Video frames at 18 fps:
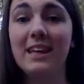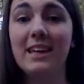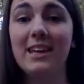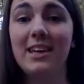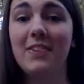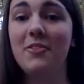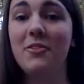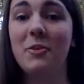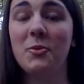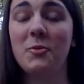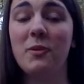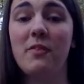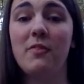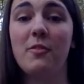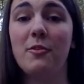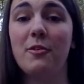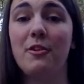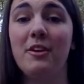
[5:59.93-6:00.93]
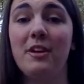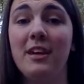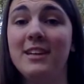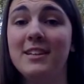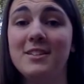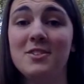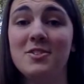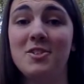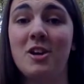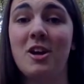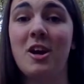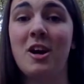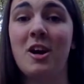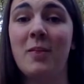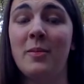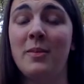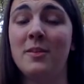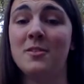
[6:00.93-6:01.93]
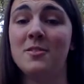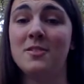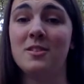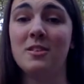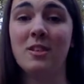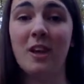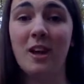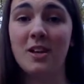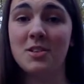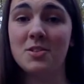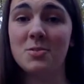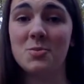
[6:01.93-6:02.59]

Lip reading: Even though refereeing is a job and there's lots of